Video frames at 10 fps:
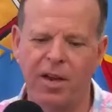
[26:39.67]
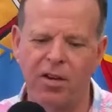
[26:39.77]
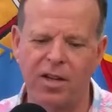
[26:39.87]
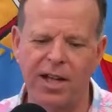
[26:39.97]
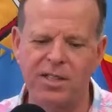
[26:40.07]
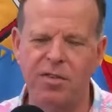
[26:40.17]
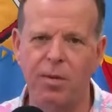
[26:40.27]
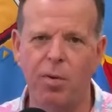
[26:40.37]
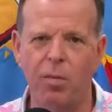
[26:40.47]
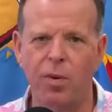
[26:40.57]
all kinds of
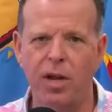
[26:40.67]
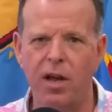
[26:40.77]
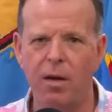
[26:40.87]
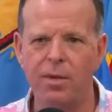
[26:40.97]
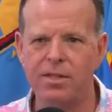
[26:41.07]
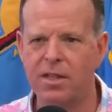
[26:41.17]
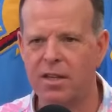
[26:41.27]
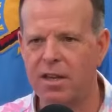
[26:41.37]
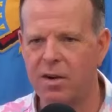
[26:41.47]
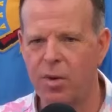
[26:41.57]
inappropriate comments they
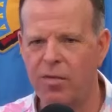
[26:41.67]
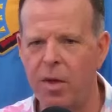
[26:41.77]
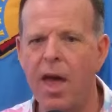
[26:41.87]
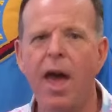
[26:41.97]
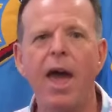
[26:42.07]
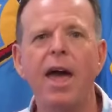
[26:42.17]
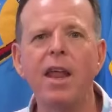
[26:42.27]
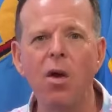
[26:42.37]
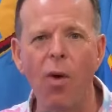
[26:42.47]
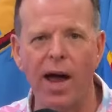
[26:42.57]
can get away from.
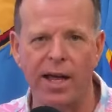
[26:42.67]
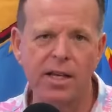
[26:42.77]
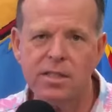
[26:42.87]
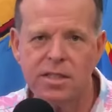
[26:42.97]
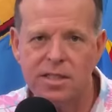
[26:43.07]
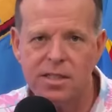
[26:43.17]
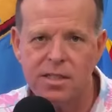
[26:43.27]
Anyways.